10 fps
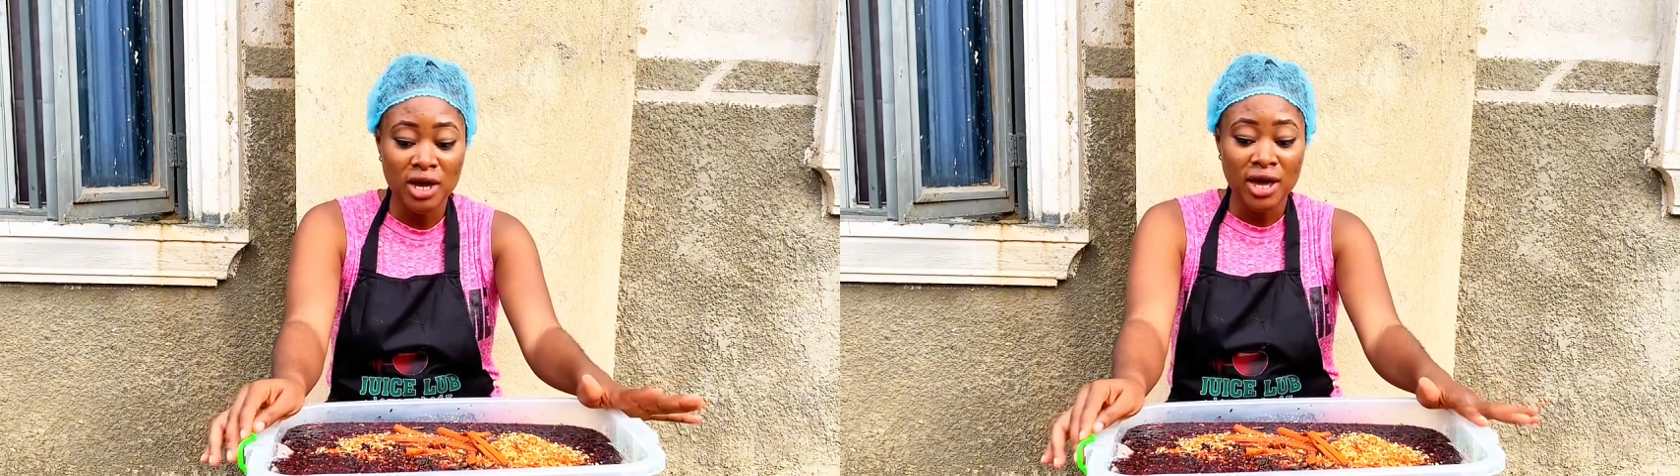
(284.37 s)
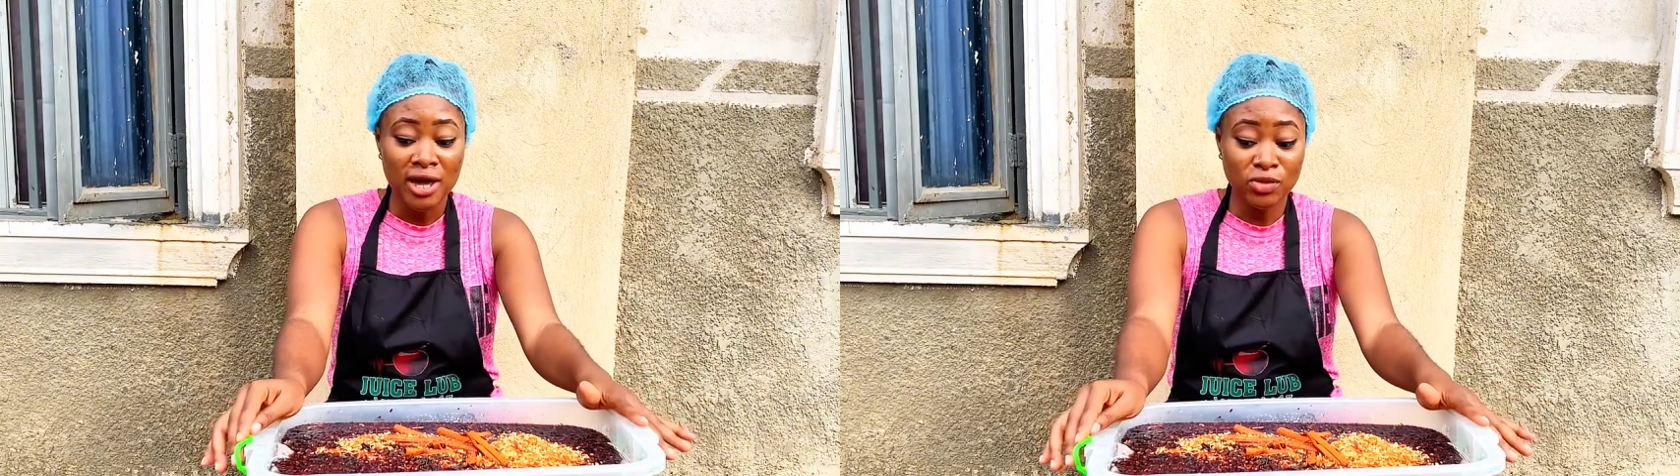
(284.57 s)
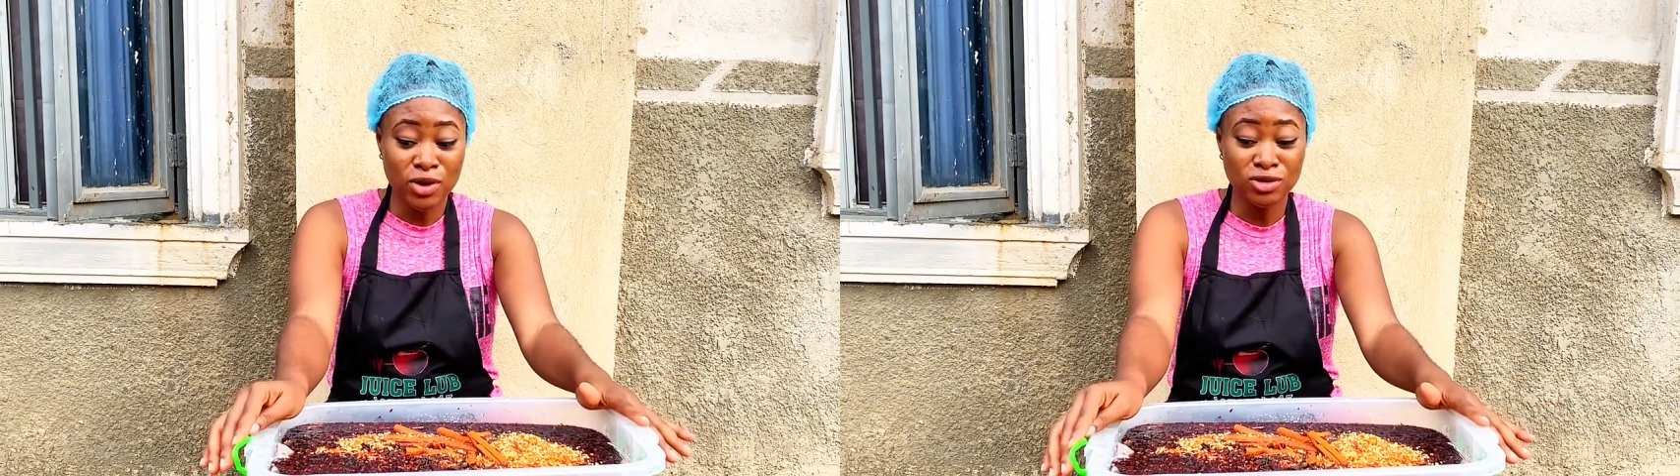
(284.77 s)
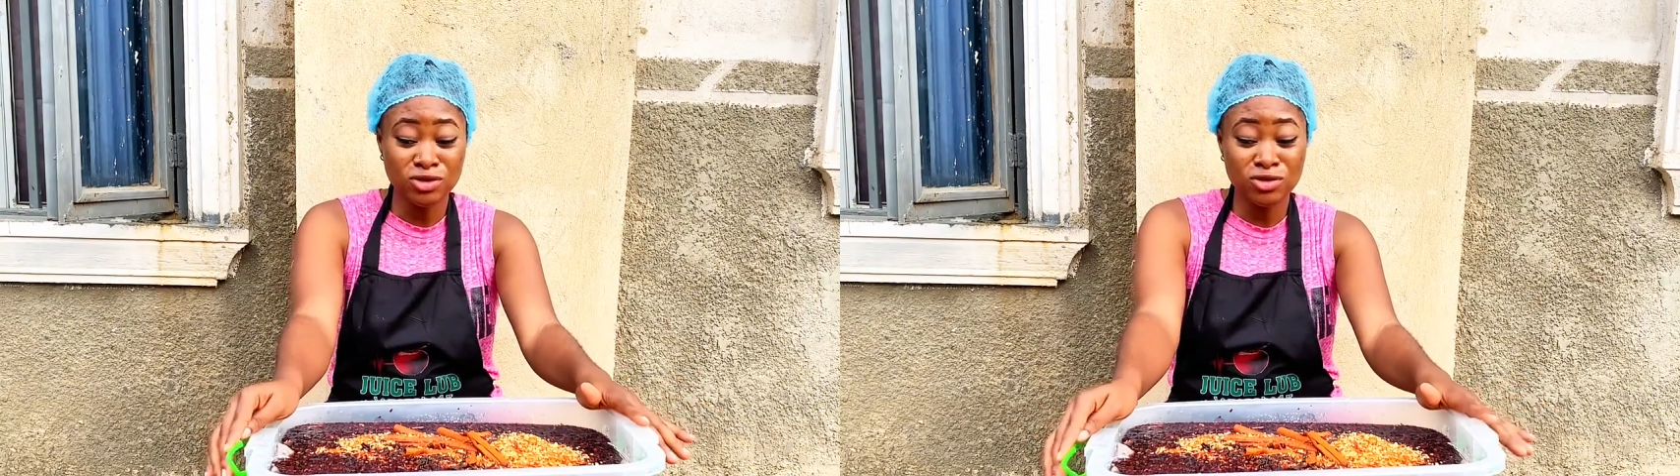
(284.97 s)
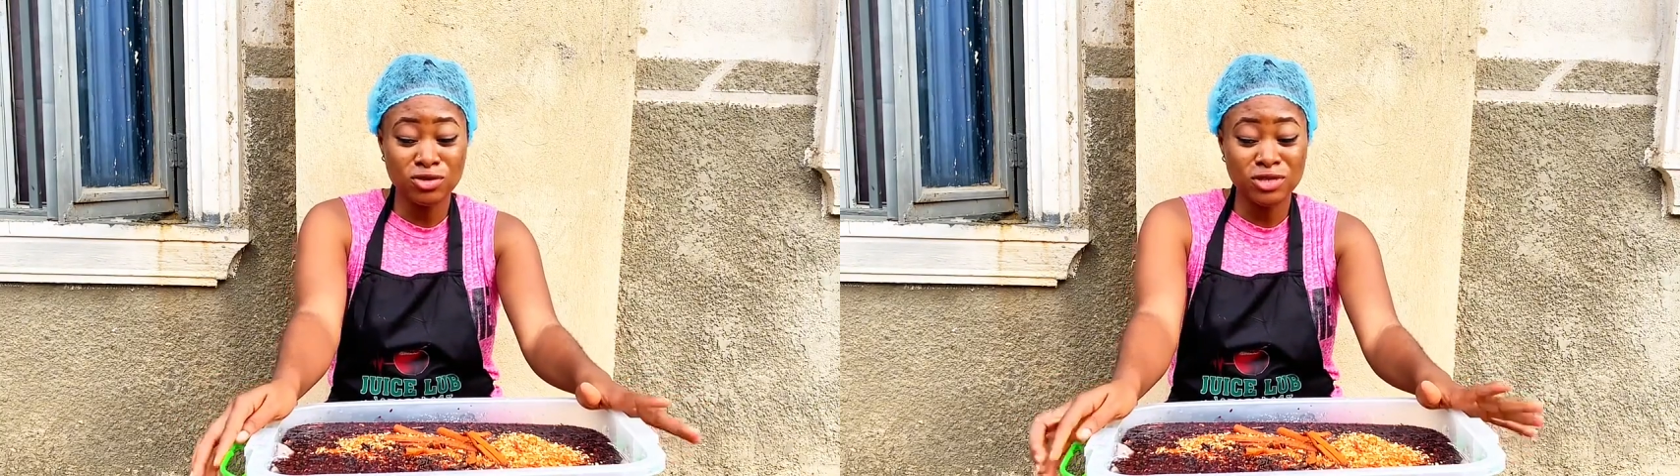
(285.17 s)
And we're also
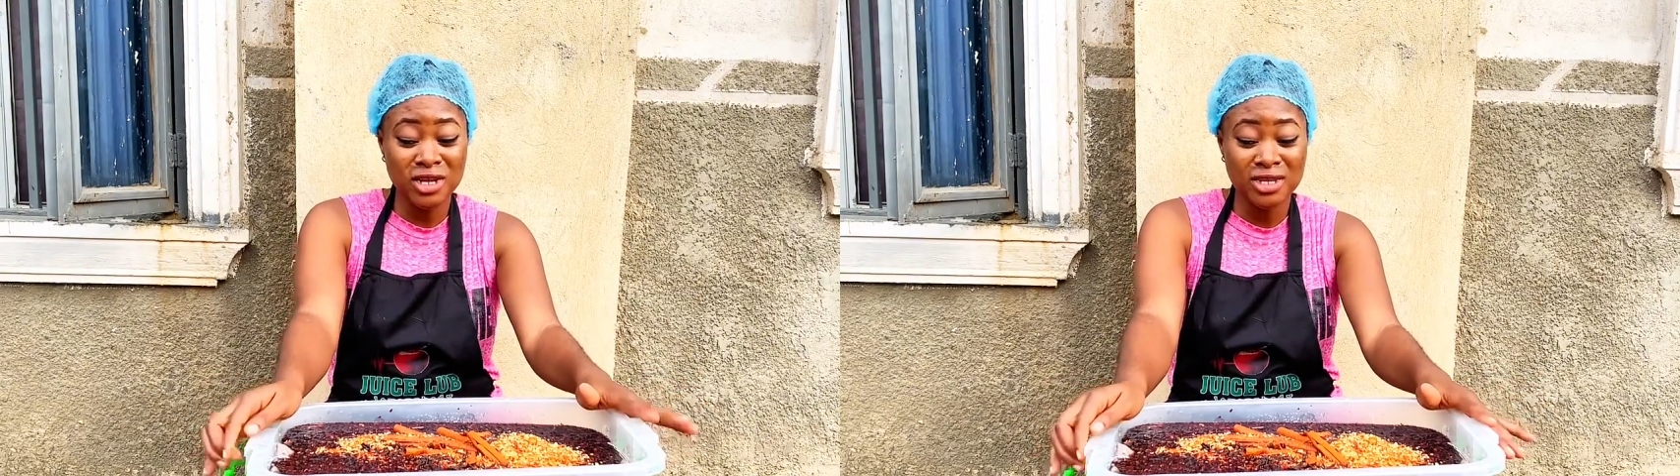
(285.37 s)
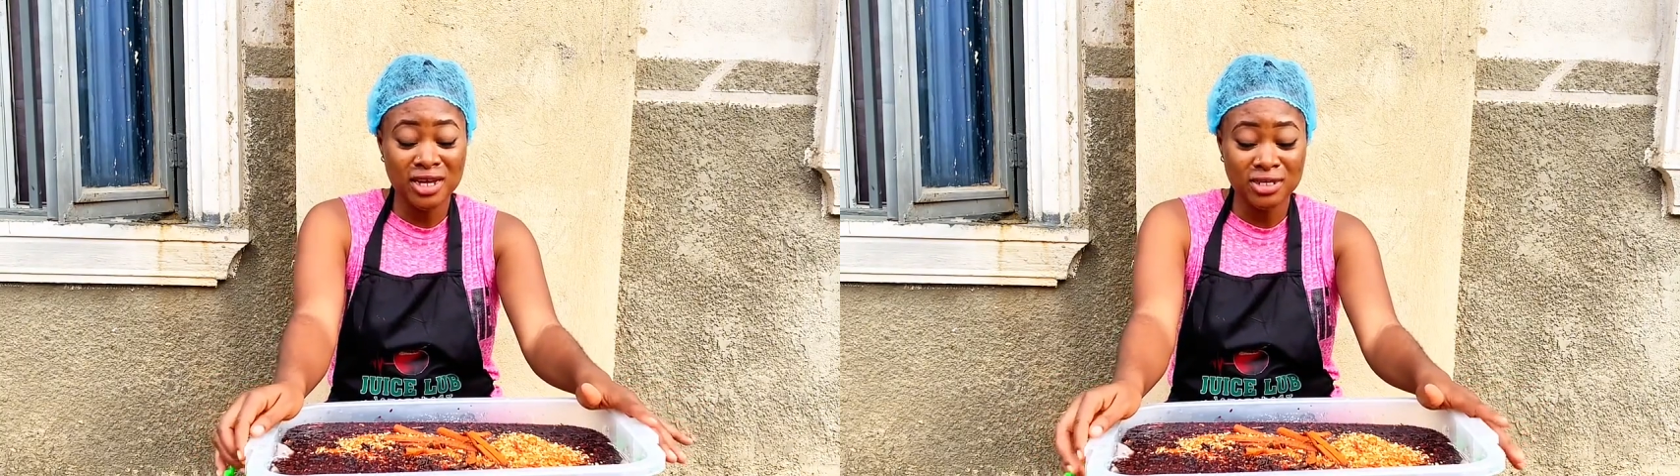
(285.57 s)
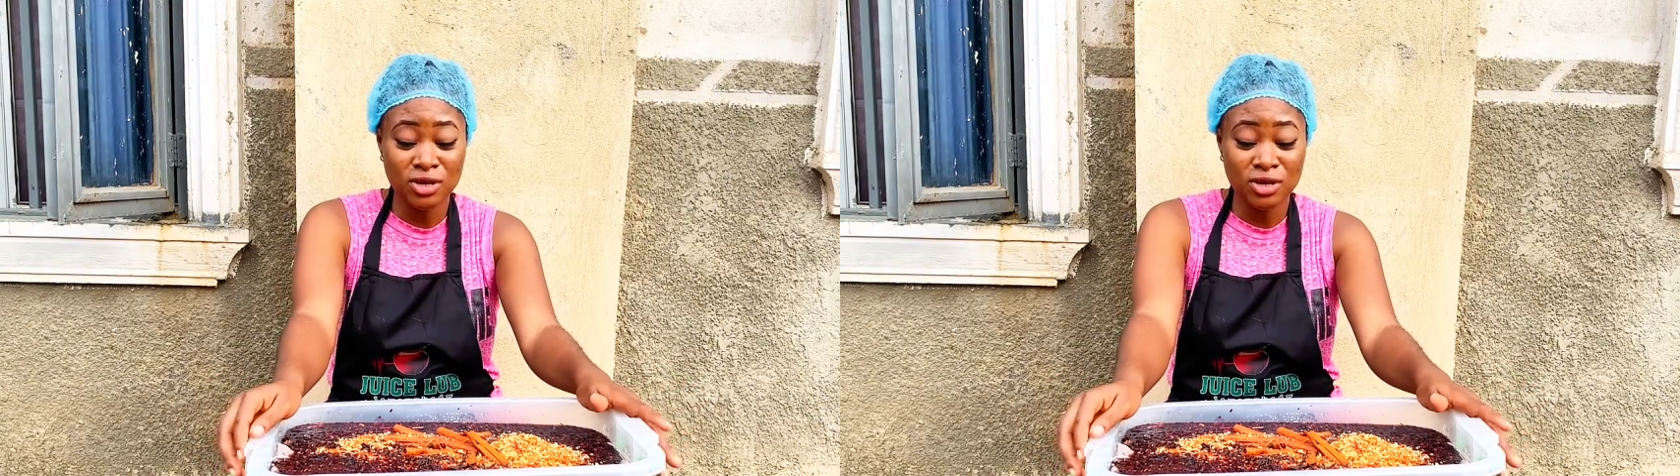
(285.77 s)
going to sell it at a